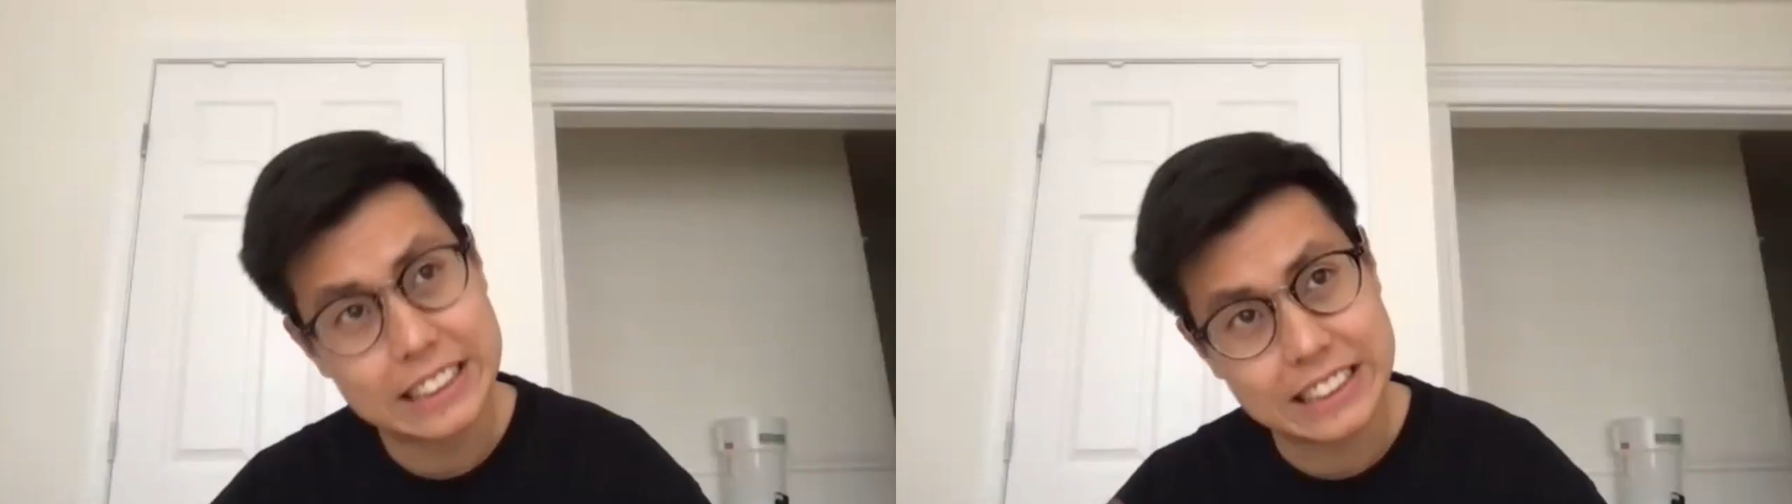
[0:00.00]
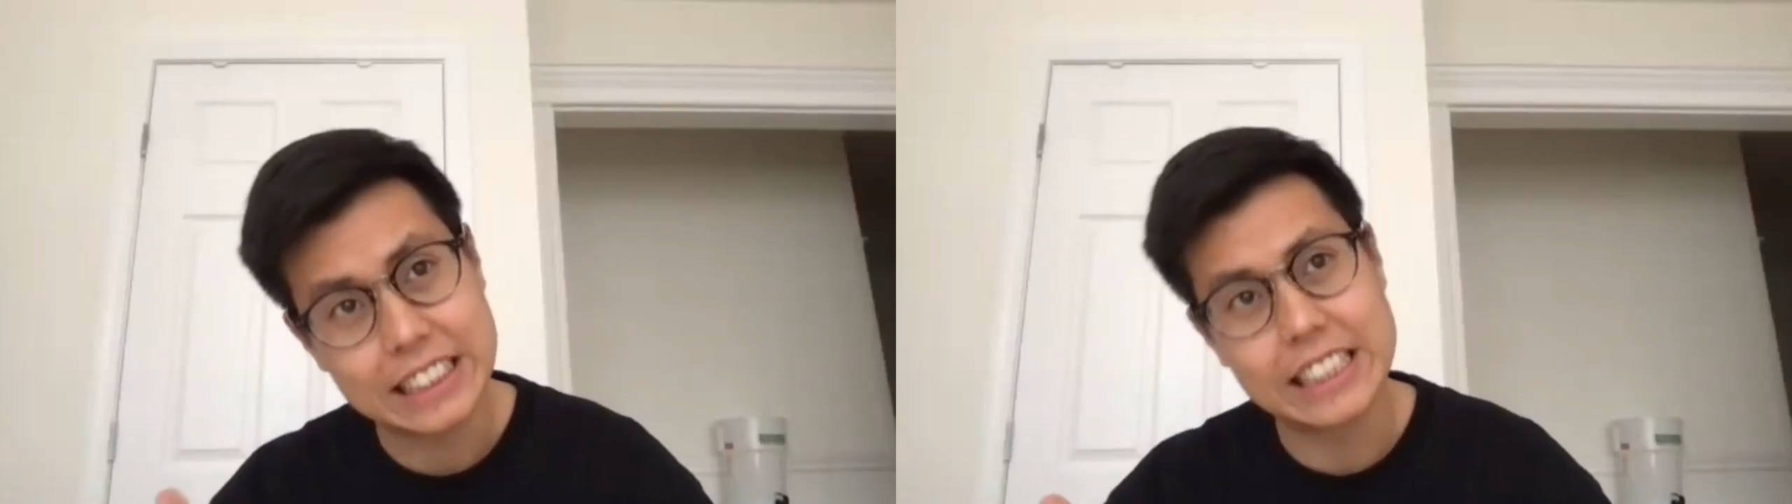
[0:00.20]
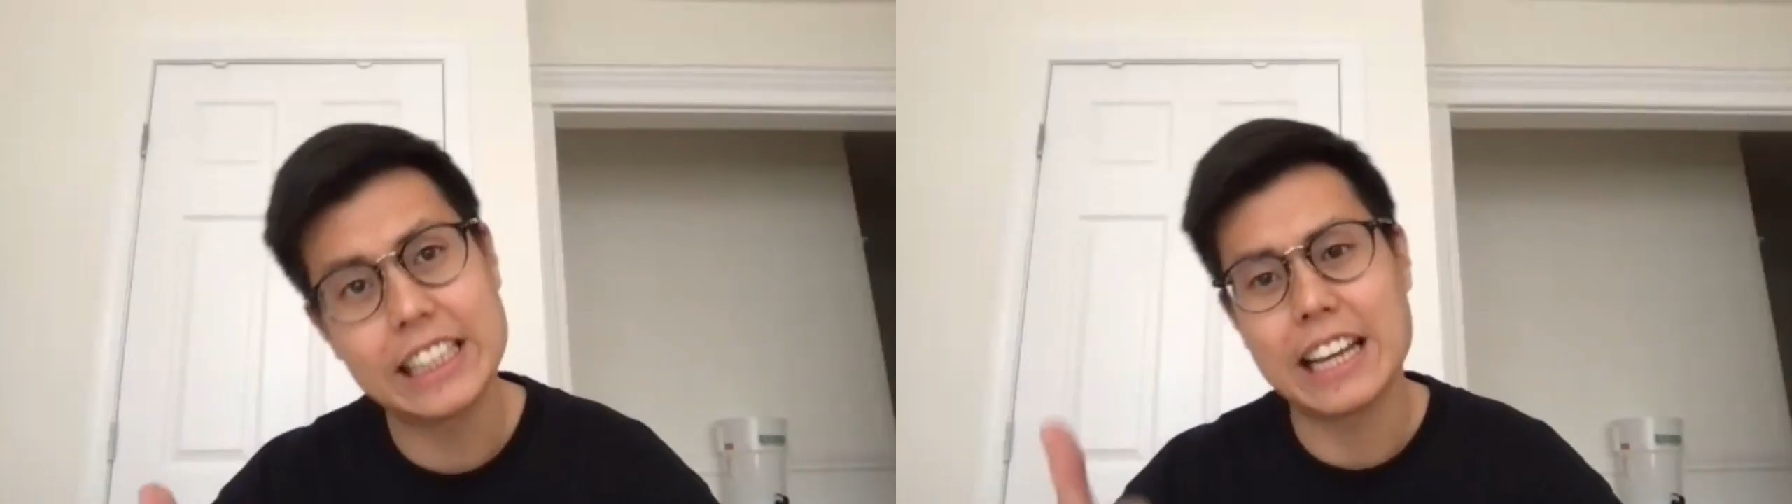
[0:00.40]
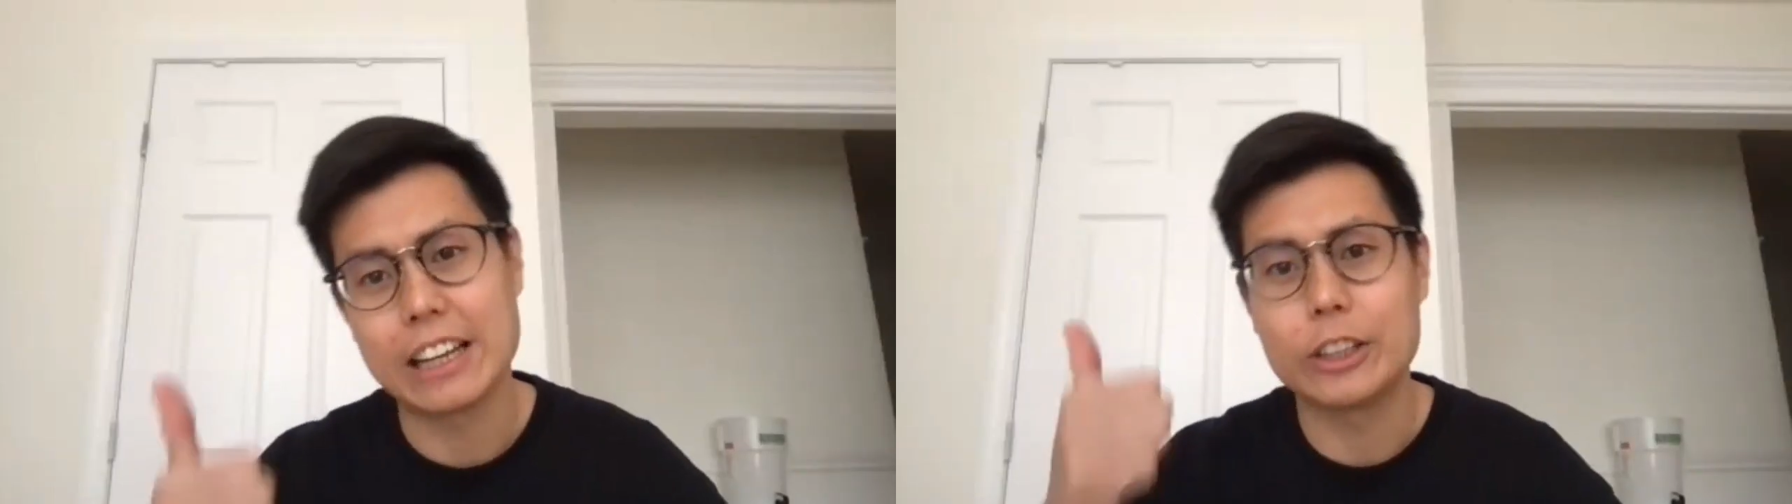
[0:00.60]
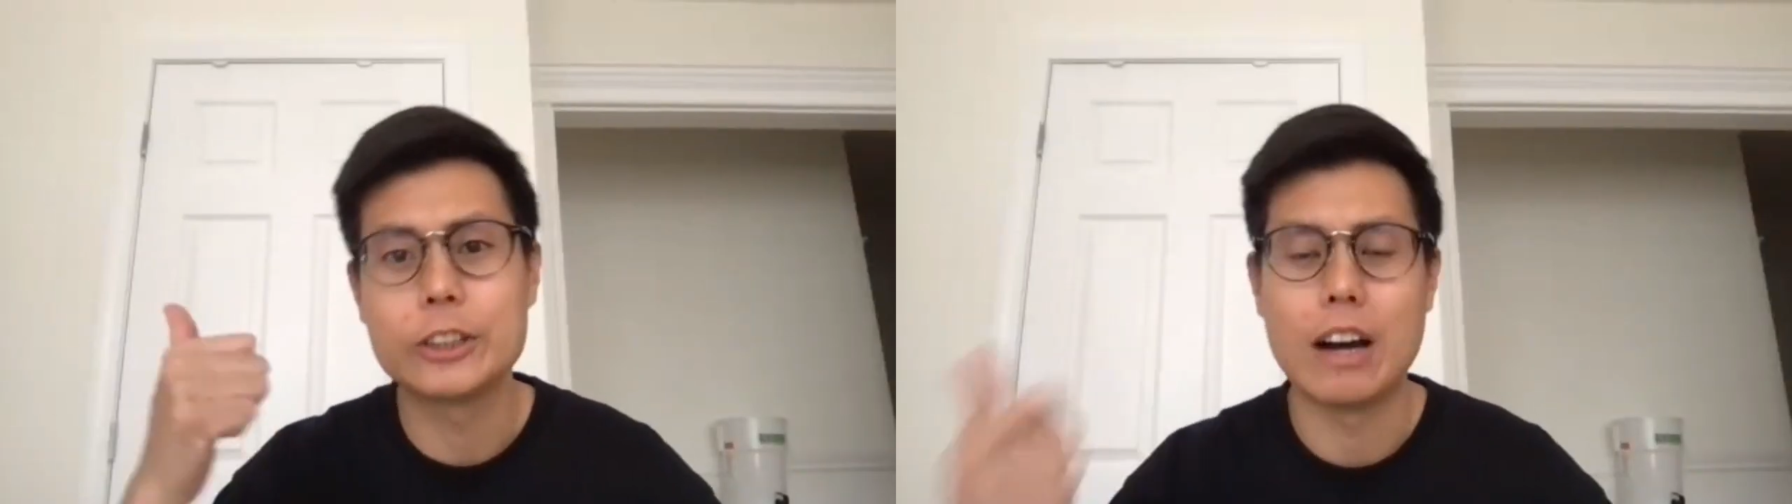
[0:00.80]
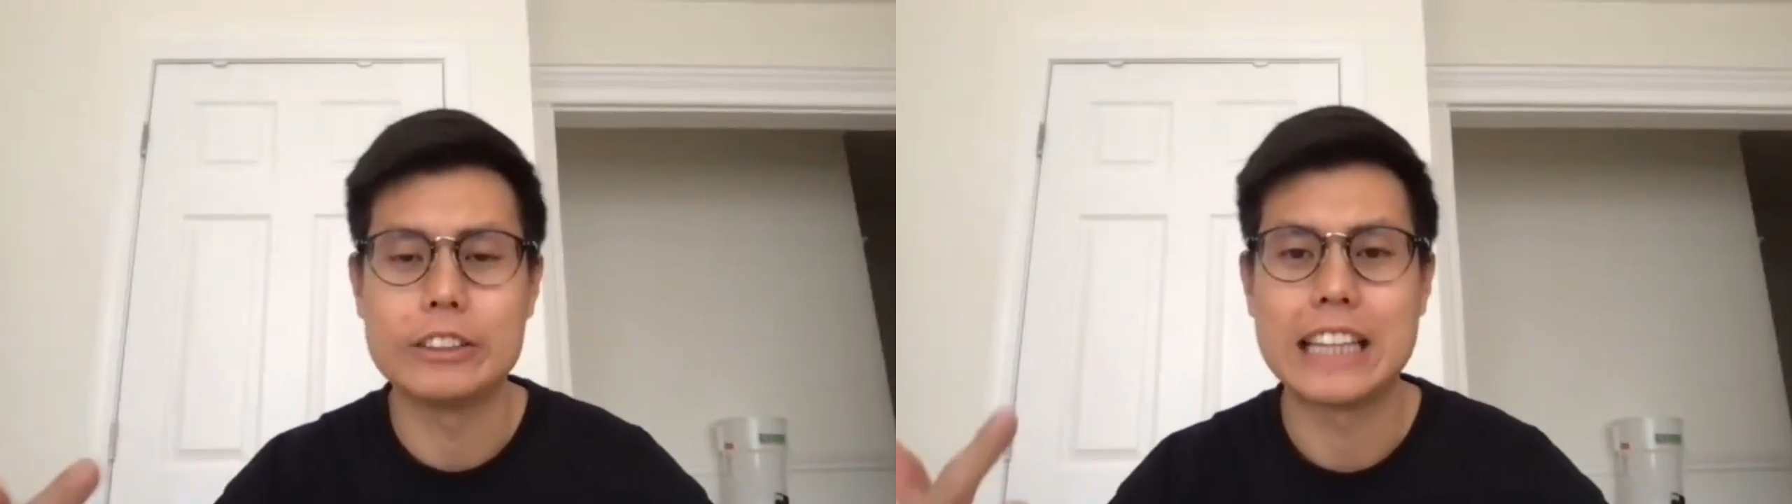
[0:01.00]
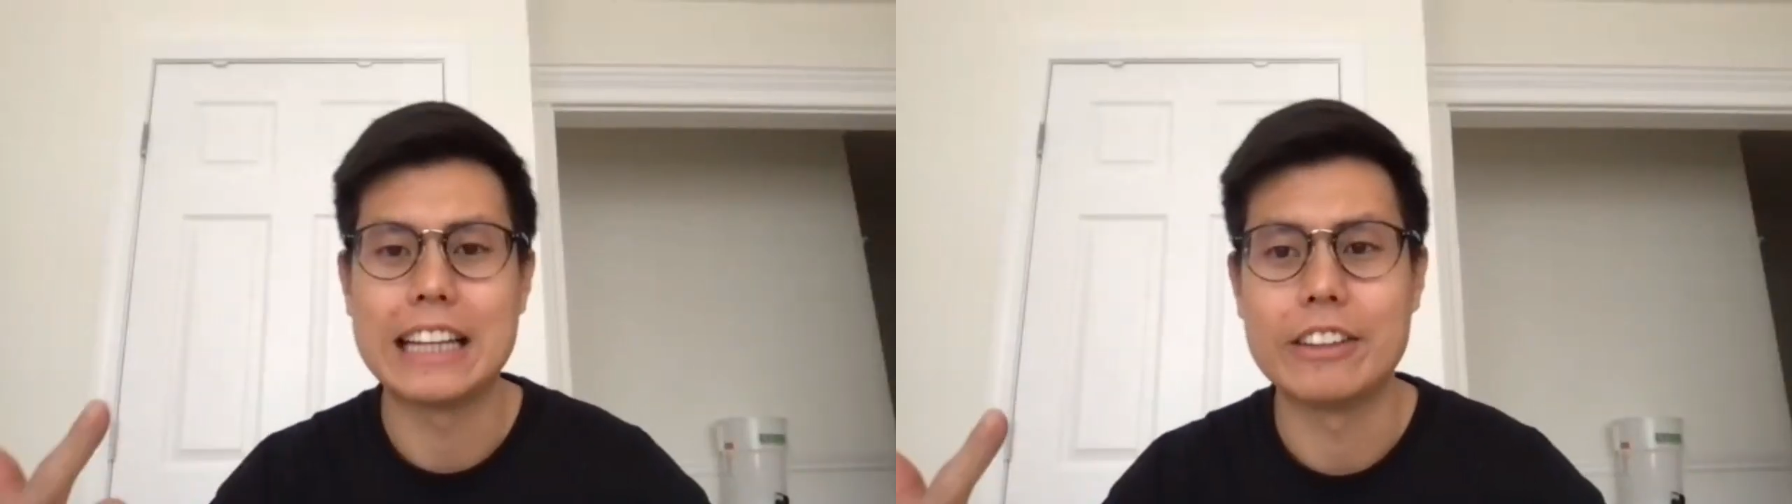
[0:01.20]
city and also outside